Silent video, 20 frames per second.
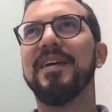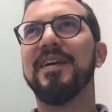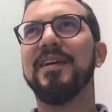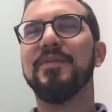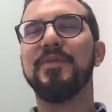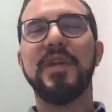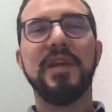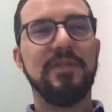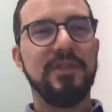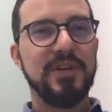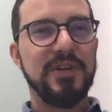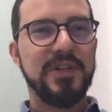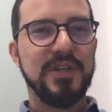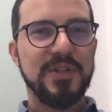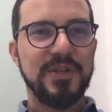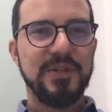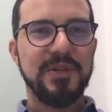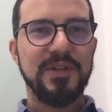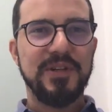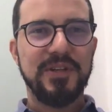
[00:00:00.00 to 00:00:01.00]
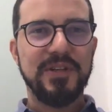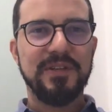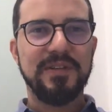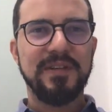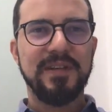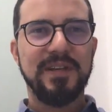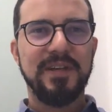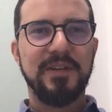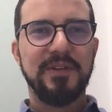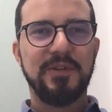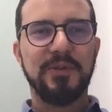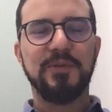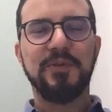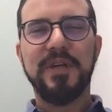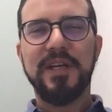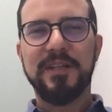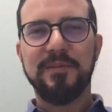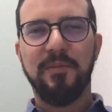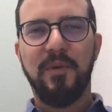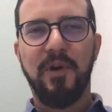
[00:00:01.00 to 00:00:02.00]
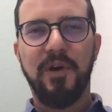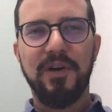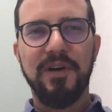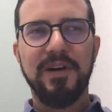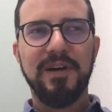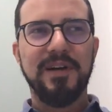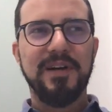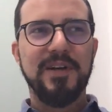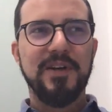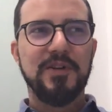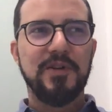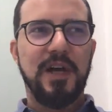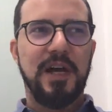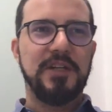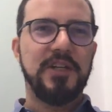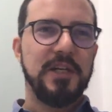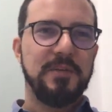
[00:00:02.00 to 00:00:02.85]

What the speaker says: New Year's resolution to read more. So I just